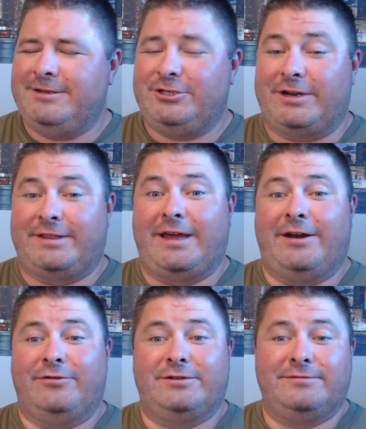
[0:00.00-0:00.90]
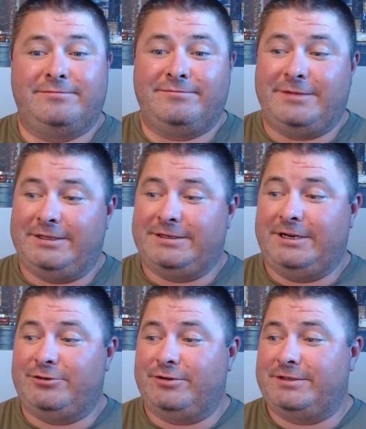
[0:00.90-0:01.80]
Check that out. It's an
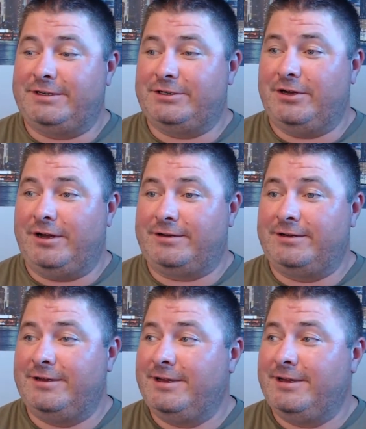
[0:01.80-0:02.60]
interesting talk.